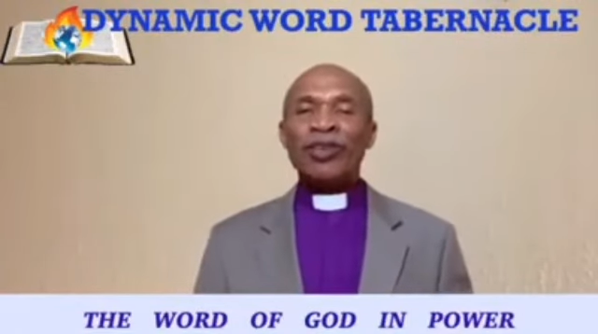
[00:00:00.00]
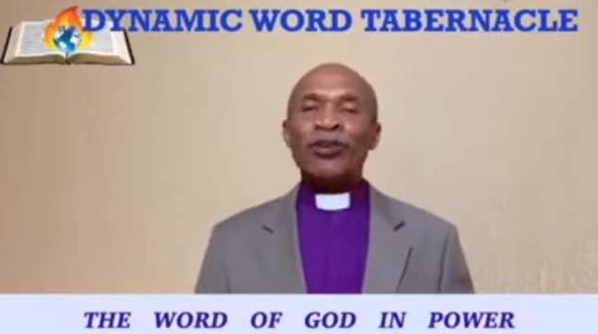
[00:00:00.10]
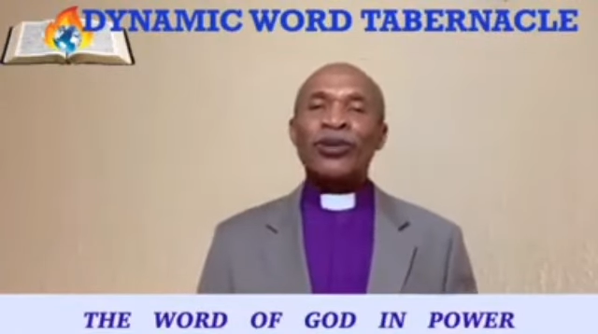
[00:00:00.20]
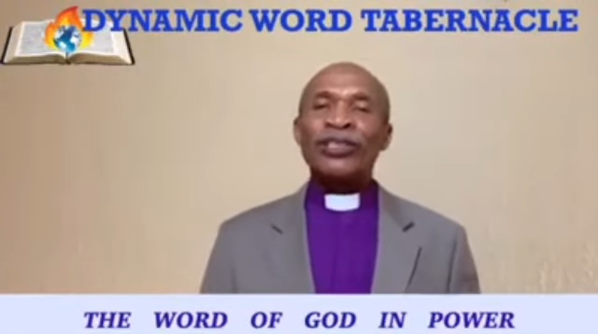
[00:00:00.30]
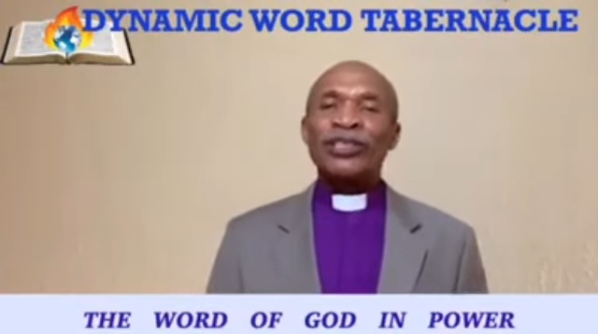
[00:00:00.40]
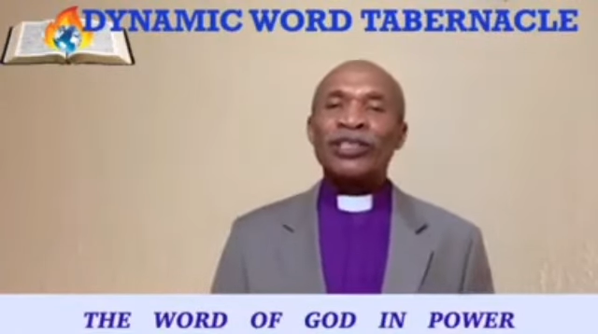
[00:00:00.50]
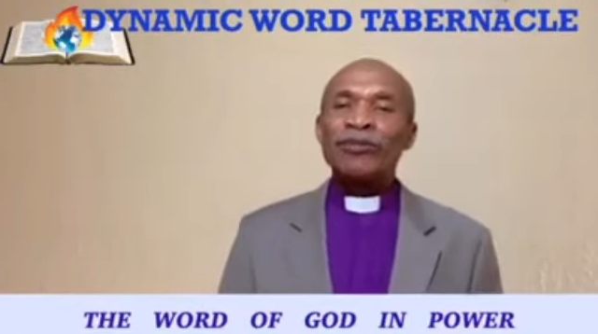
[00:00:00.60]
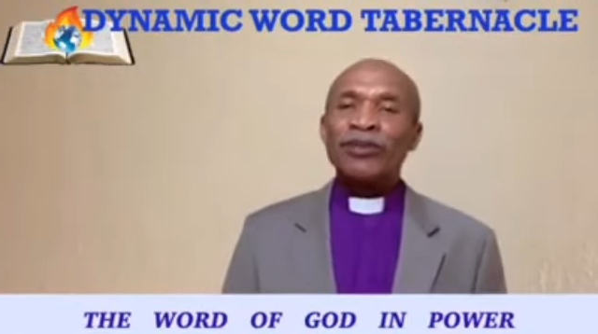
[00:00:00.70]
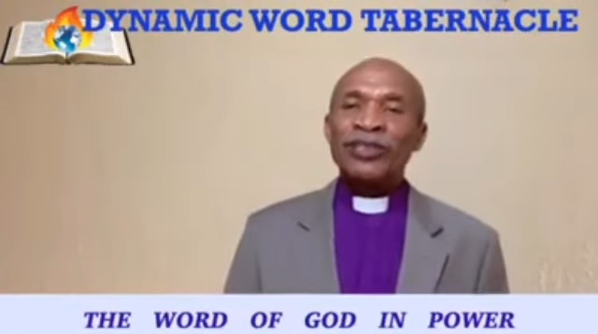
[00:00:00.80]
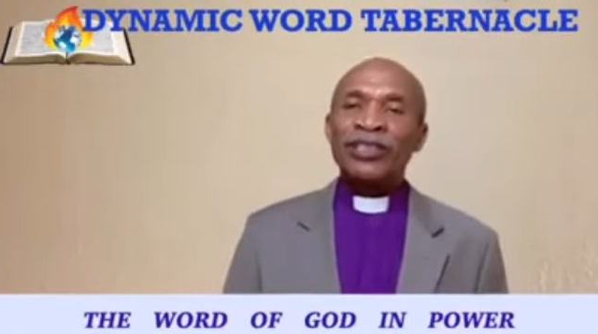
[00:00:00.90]
You know what the
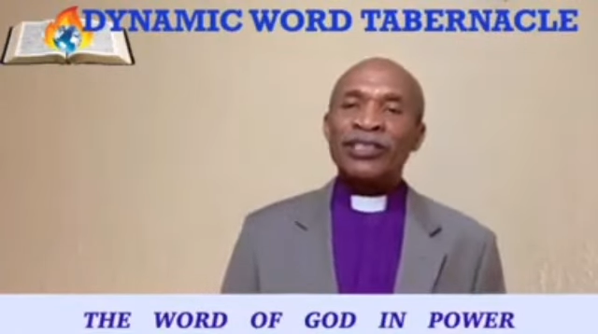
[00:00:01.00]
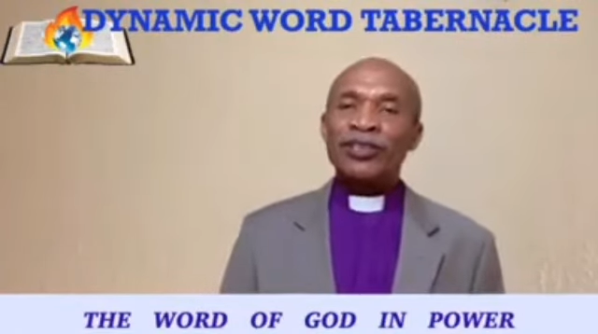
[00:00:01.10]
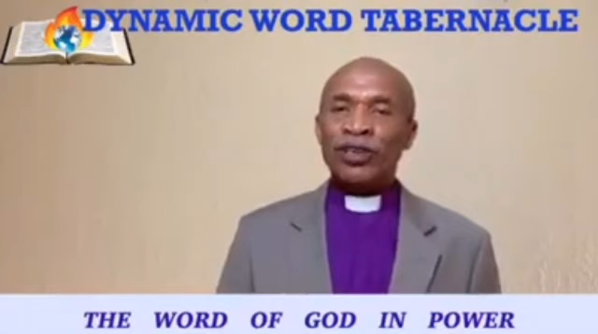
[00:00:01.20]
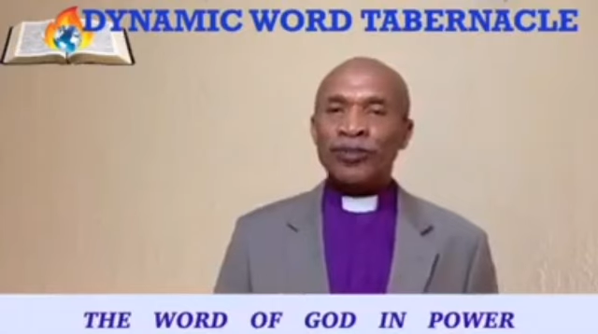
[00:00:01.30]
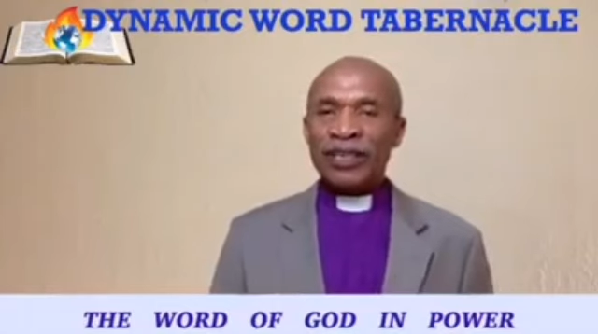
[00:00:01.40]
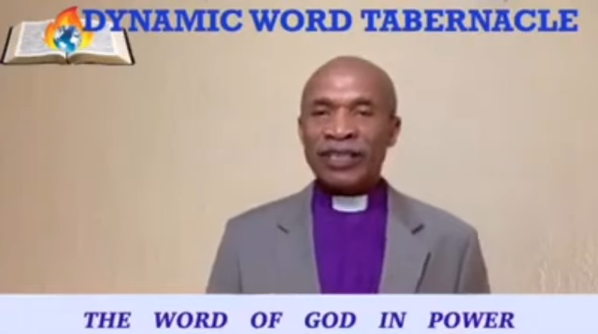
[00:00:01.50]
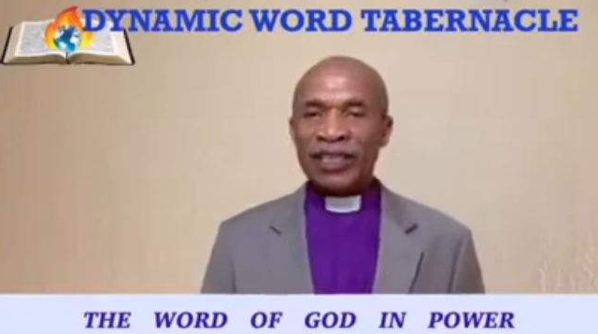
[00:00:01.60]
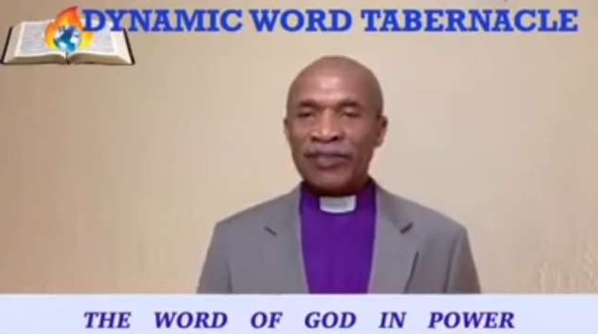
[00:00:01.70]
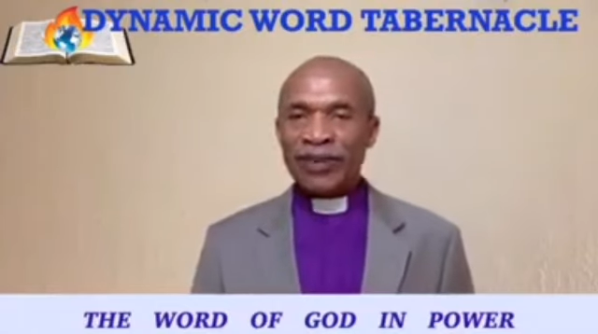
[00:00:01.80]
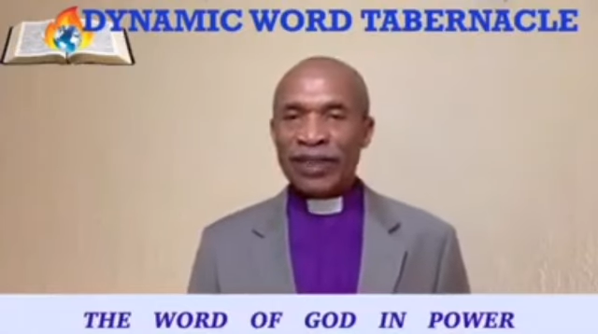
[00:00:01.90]
scripture says? God makes
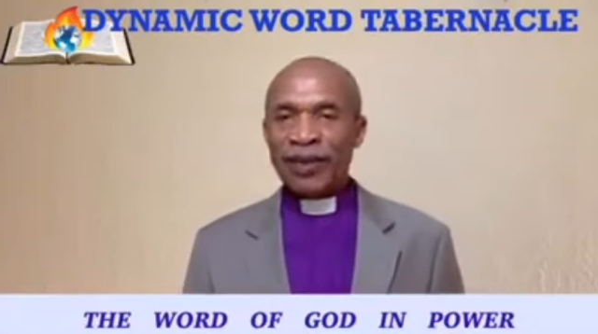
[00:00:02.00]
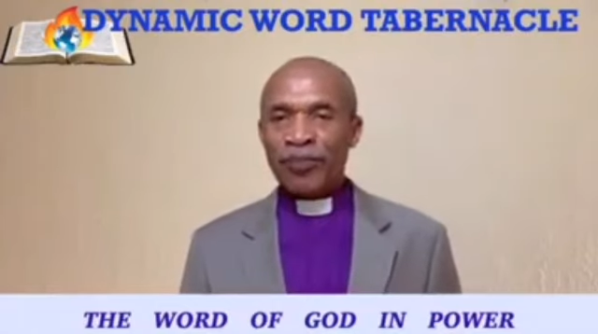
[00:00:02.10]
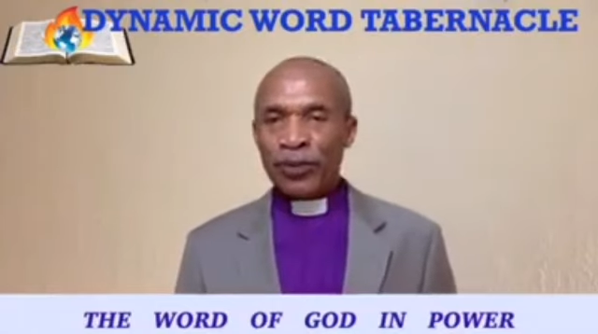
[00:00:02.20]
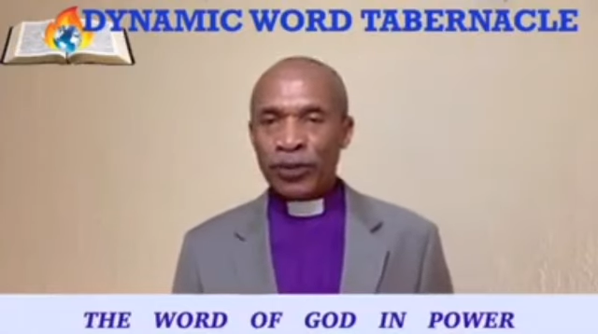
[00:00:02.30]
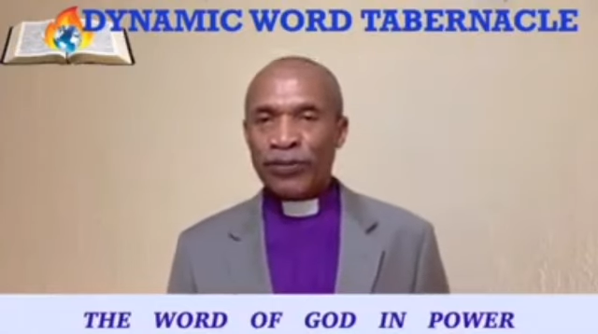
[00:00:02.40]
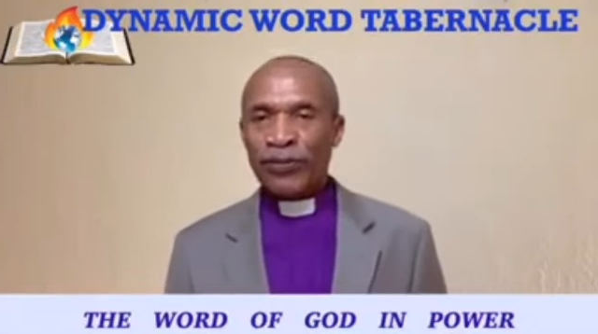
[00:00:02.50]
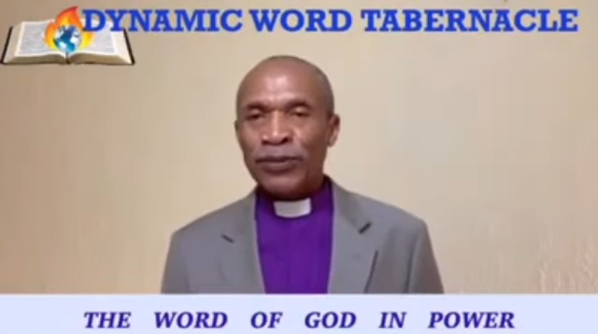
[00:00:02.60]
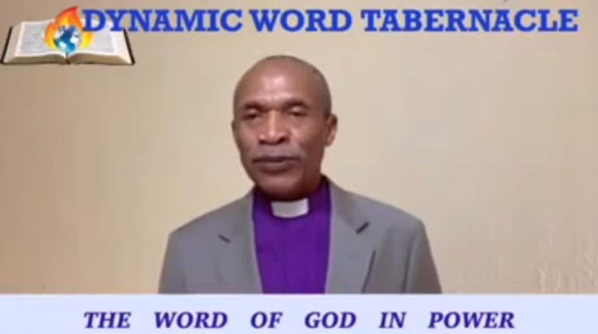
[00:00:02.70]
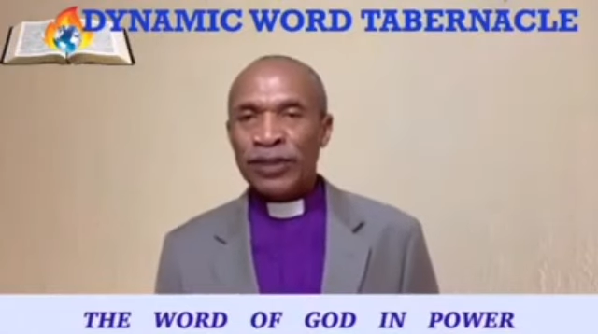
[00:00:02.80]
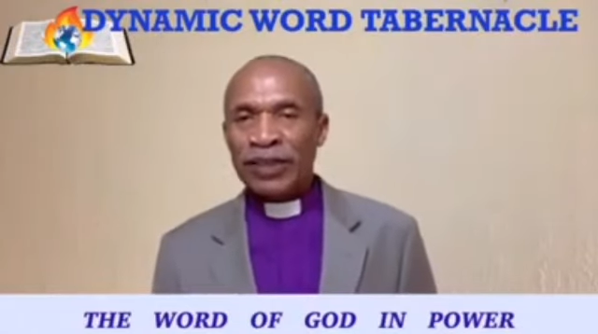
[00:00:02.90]
everything
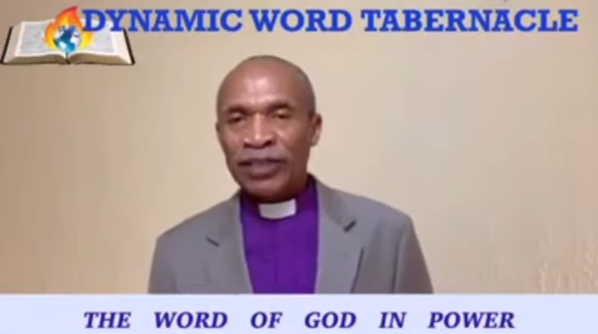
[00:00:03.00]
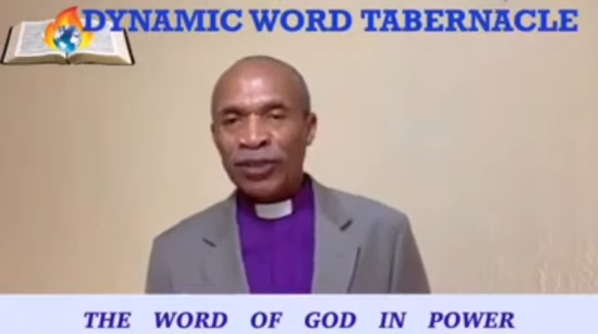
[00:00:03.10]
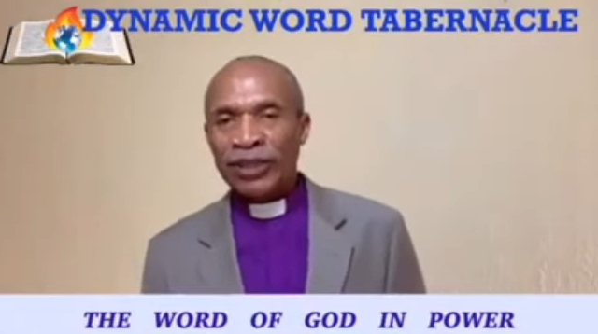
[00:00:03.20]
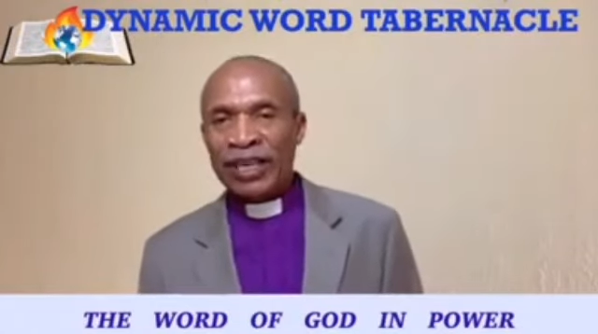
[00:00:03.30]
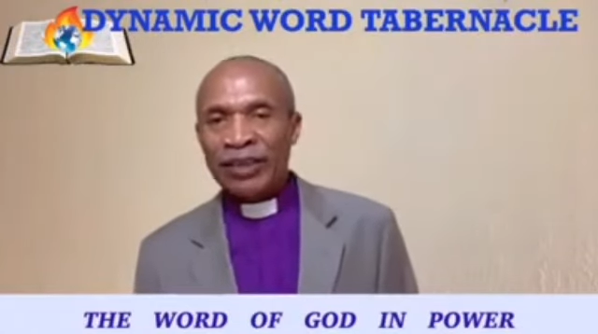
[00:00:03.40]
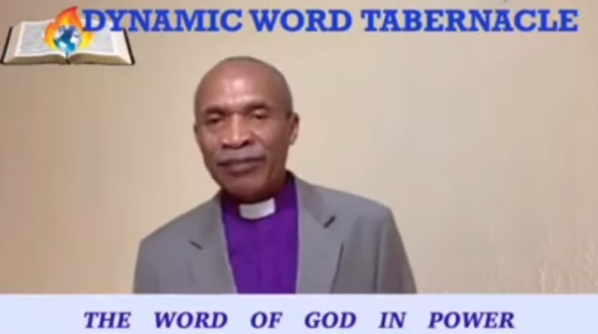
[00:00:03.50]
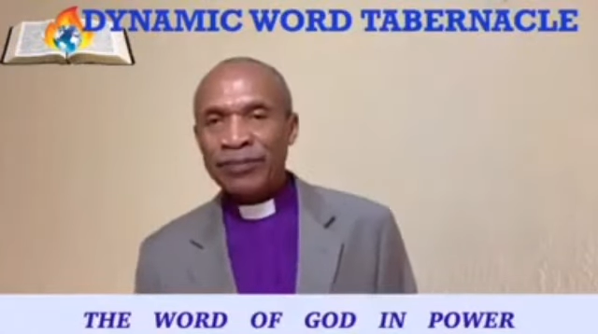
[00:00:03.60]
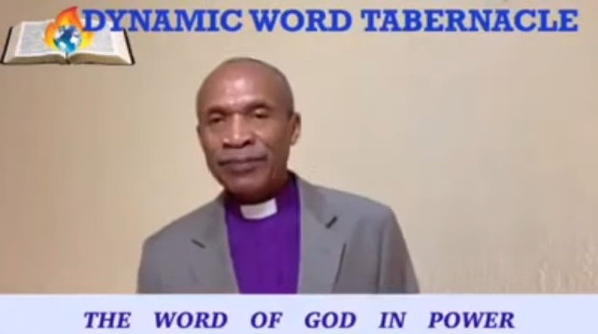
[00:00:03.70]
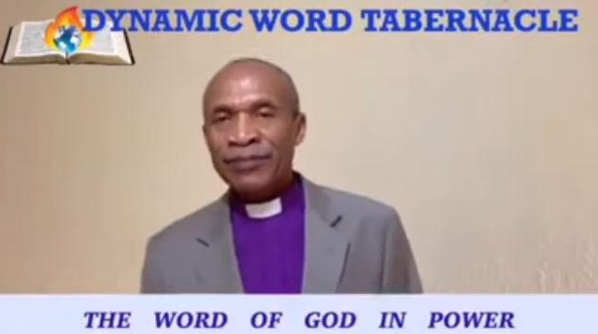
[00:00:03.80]
beautiful in His own time.